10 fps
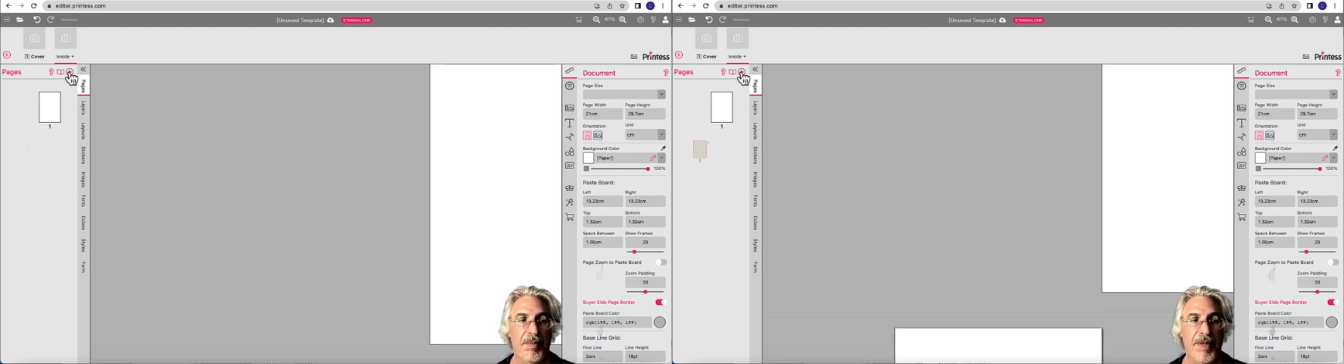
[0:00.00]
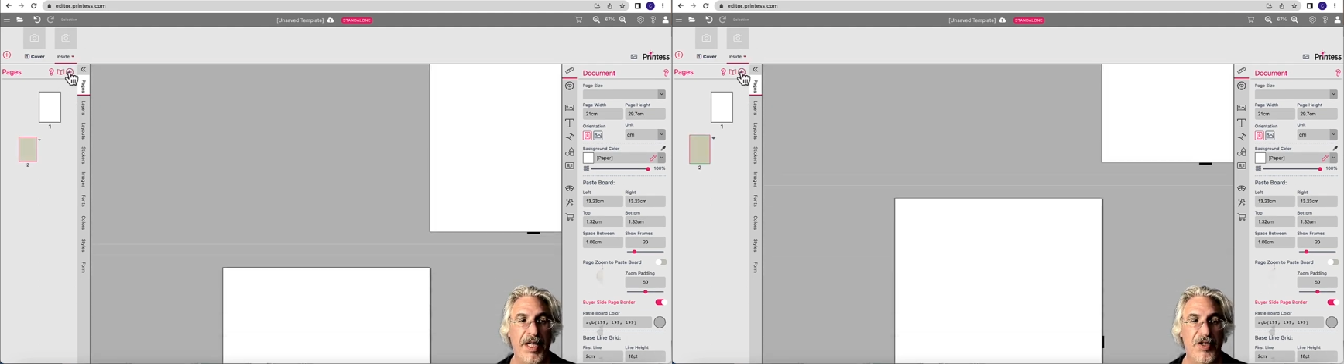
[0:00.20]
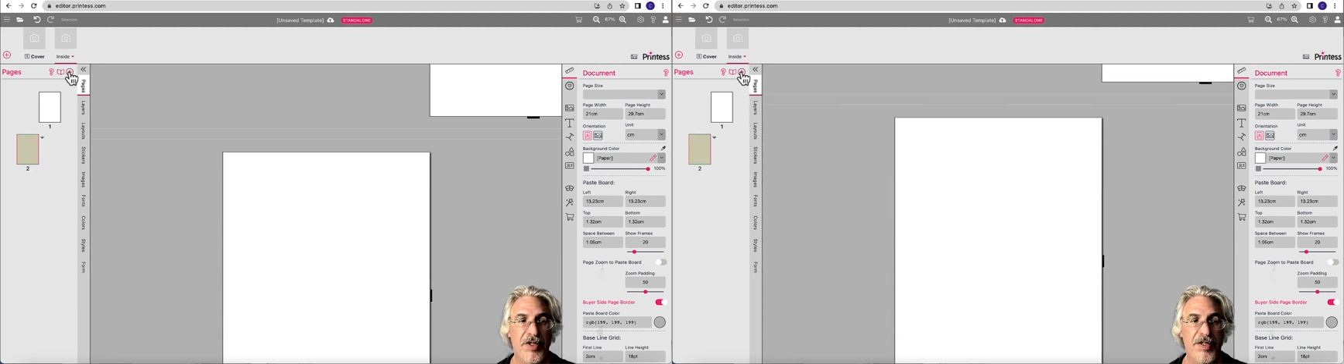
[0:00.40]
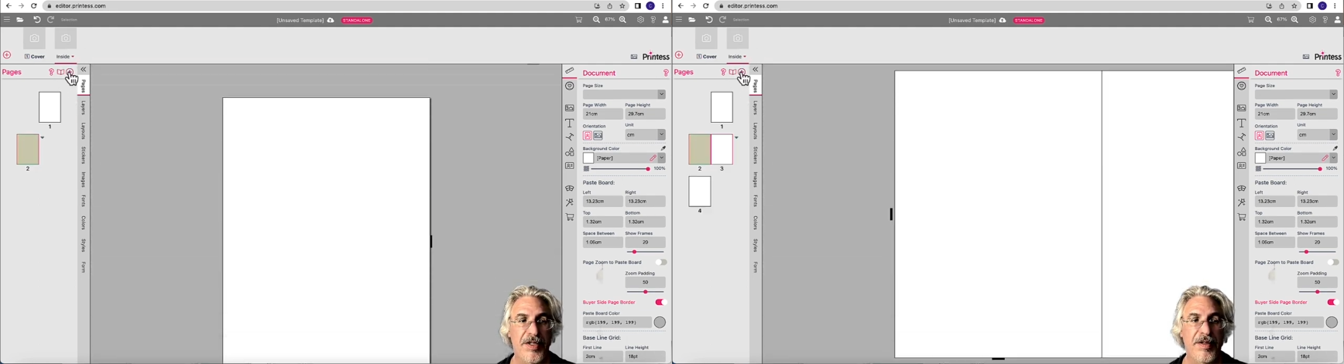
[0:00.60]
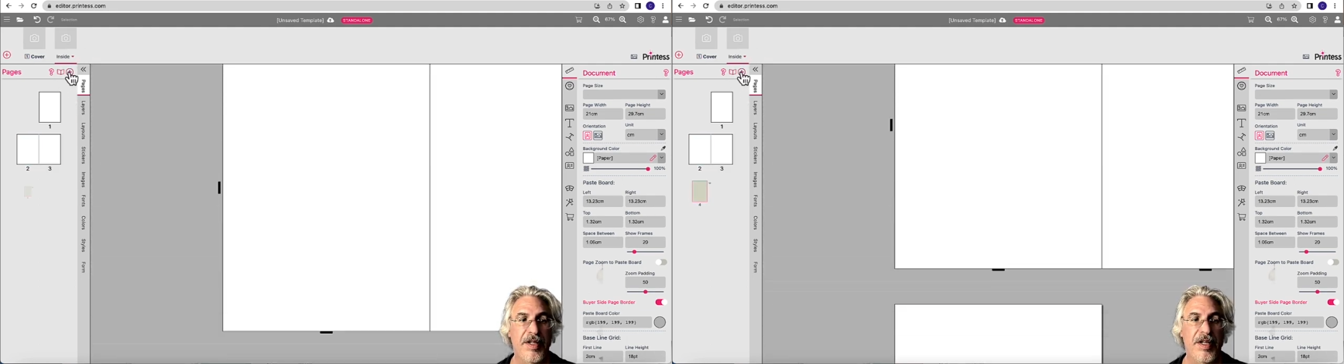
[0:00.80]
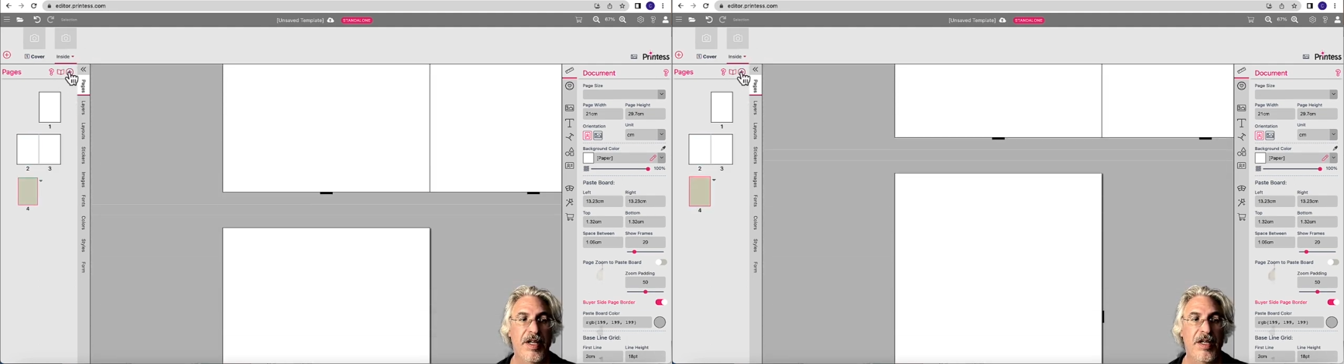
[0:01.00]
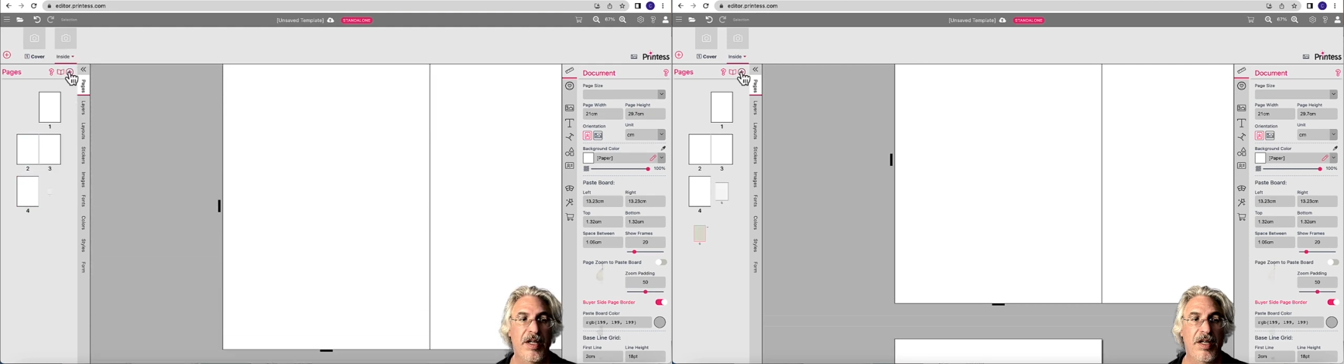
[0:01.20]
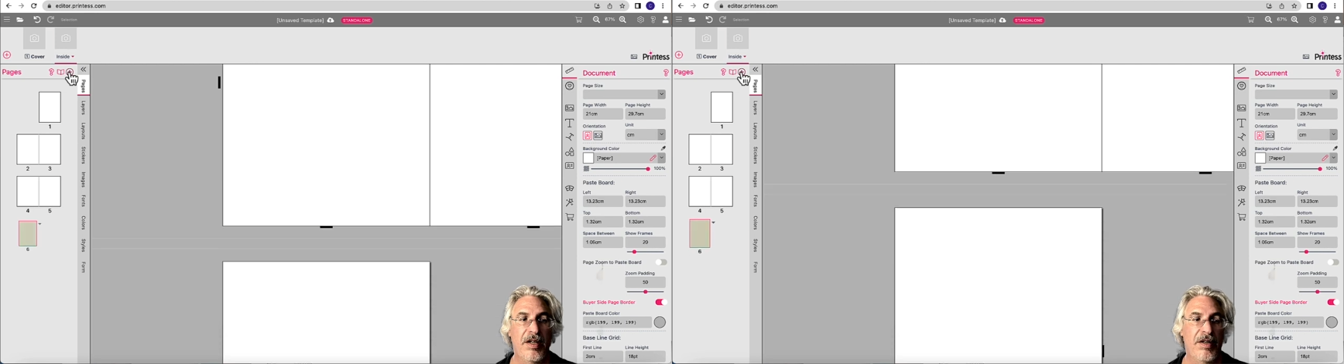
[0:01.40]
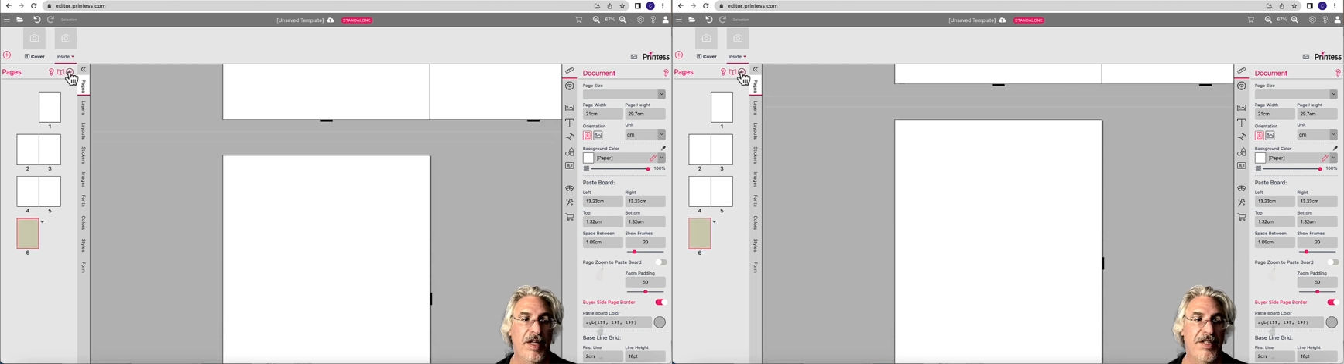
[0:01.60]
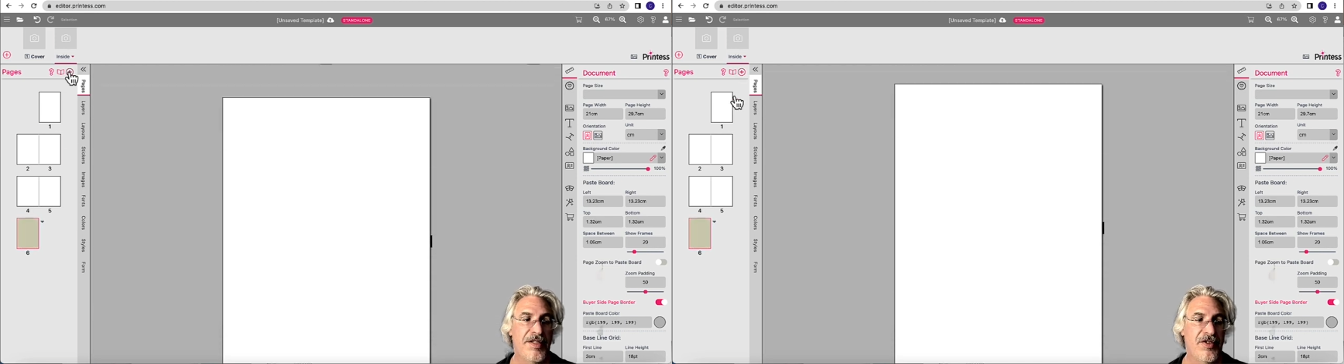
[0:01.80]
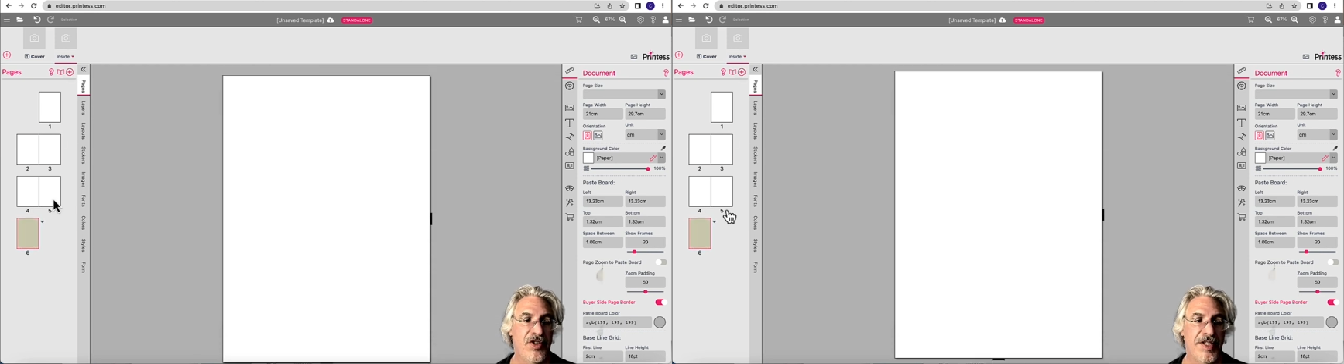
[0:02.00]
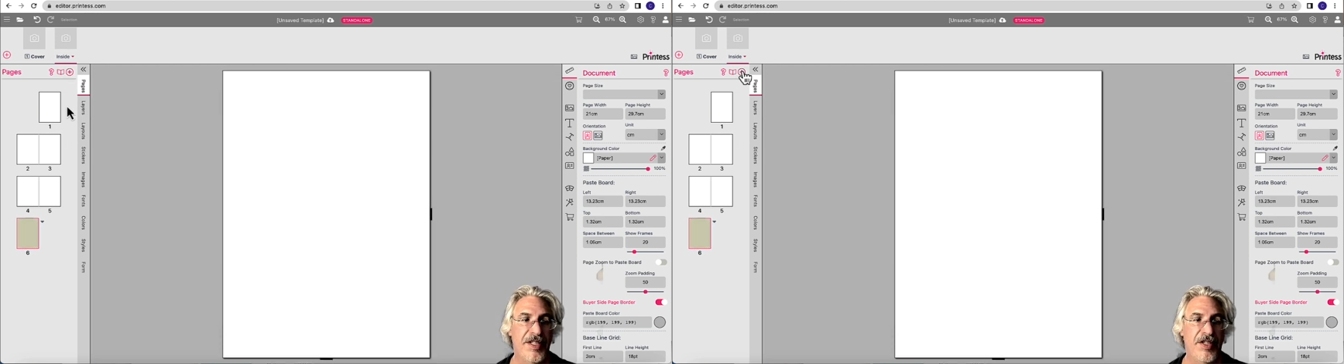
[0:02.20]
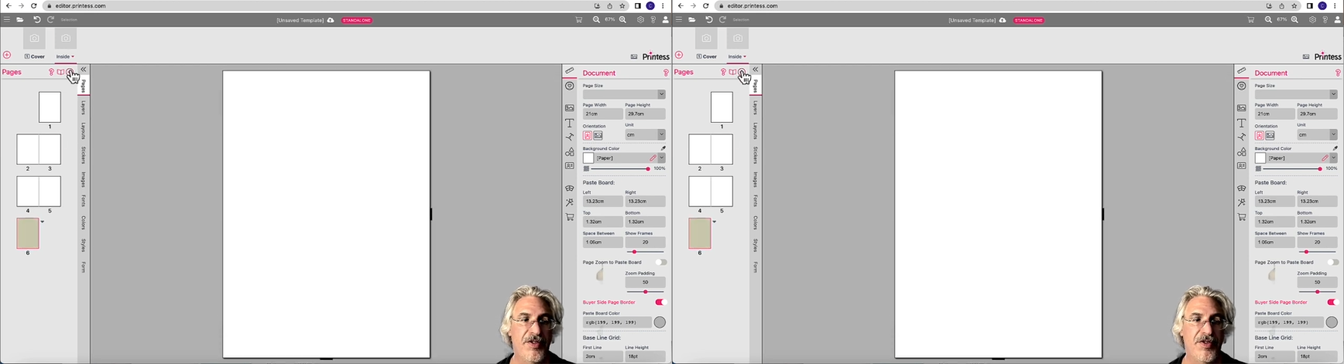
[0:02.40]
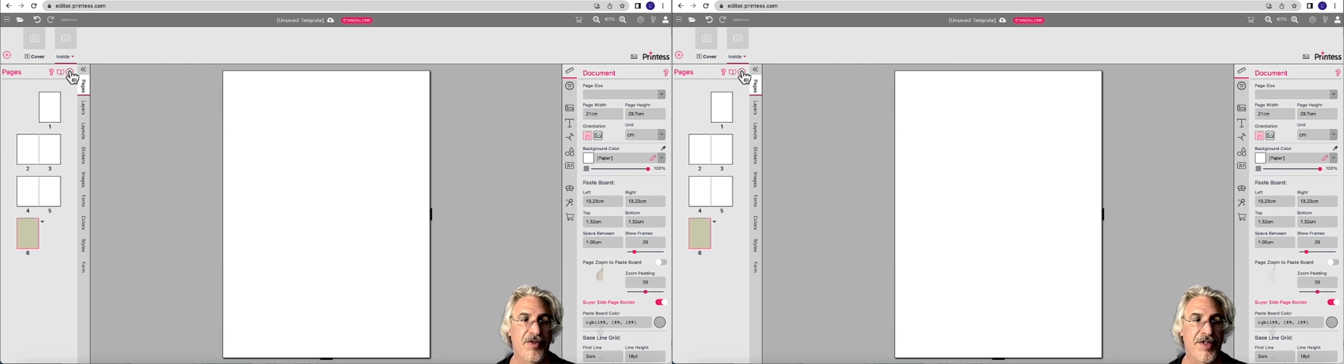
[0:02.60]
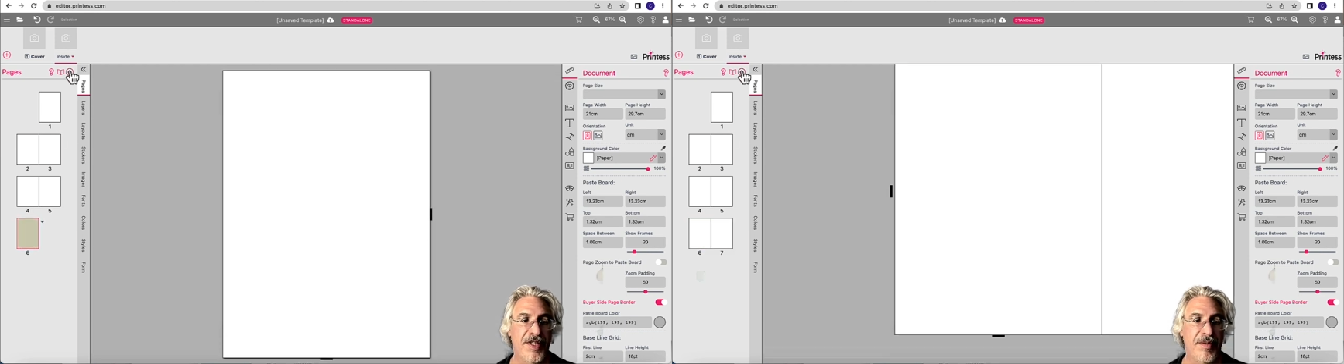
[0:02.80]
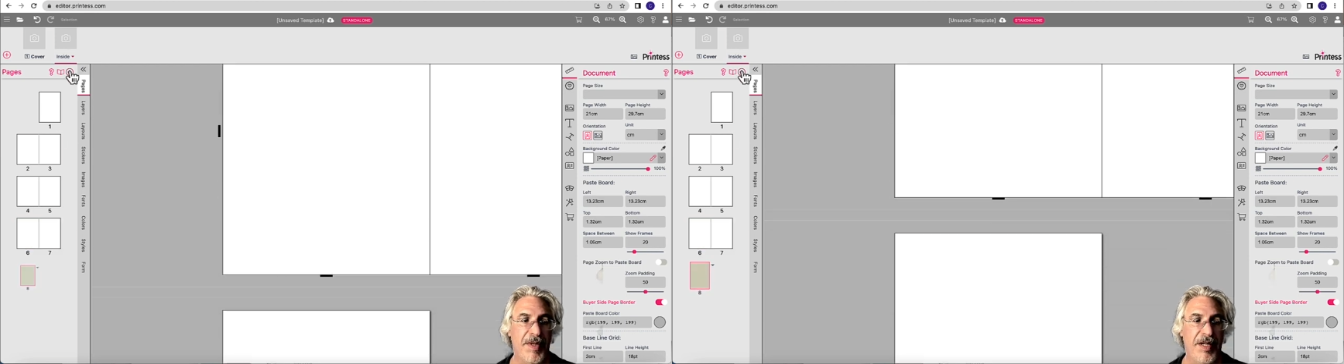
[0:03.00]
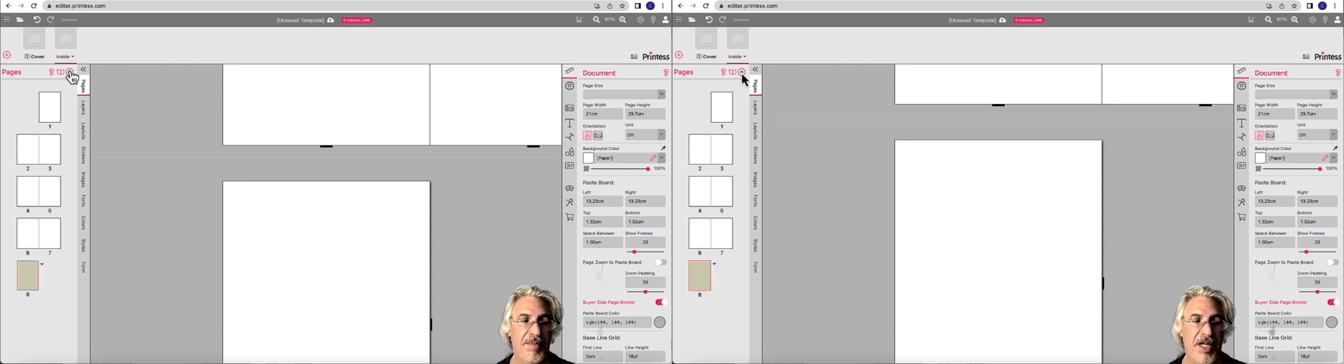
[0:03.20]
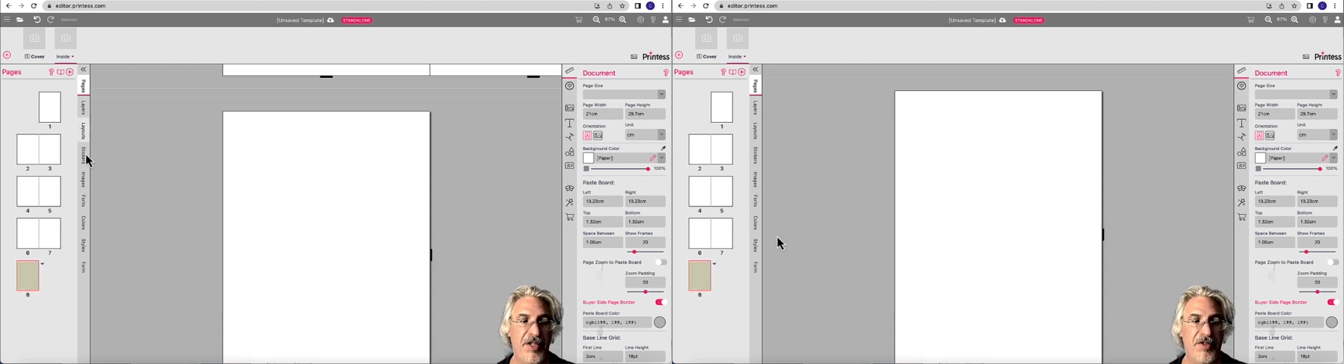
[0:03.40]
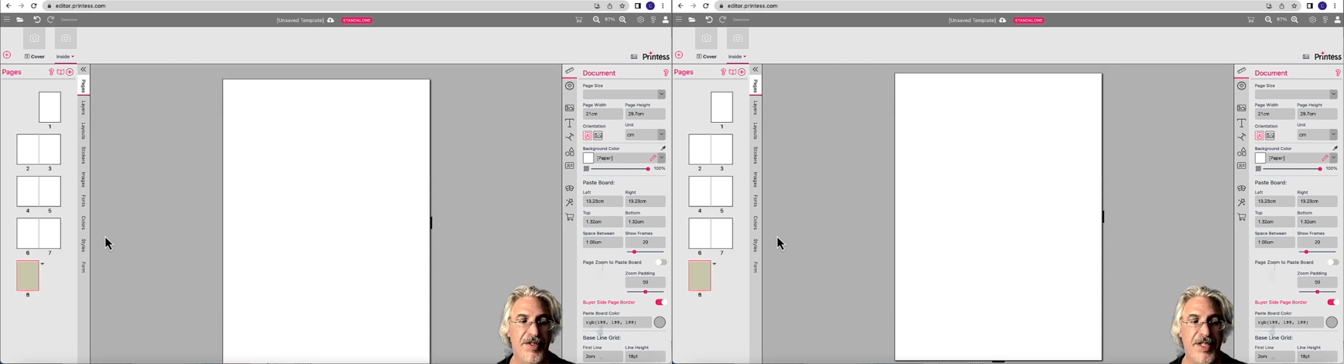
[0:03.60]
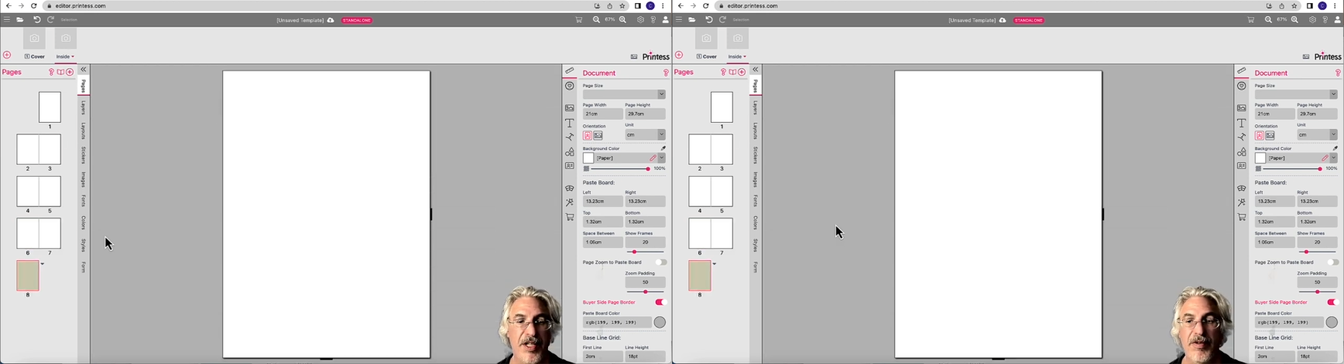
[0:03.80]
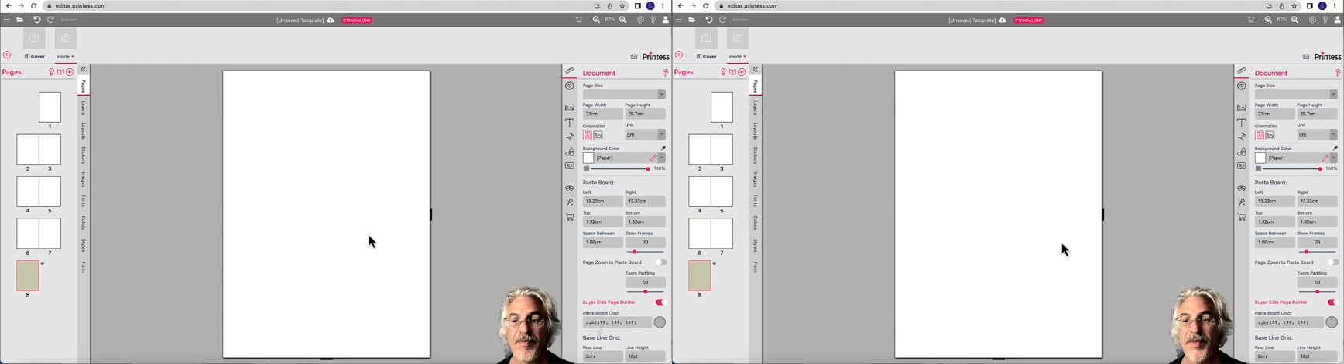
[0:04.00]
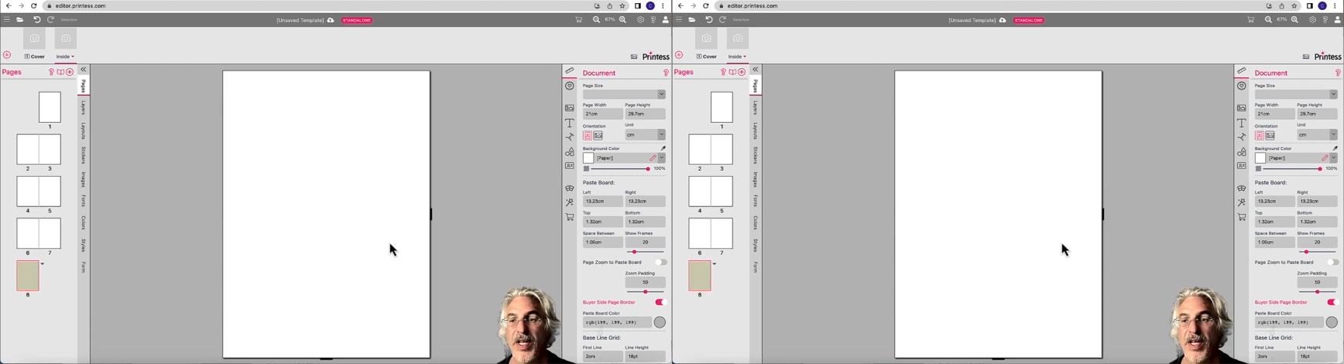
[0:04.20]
pages. Let's just insert some 8 pages here.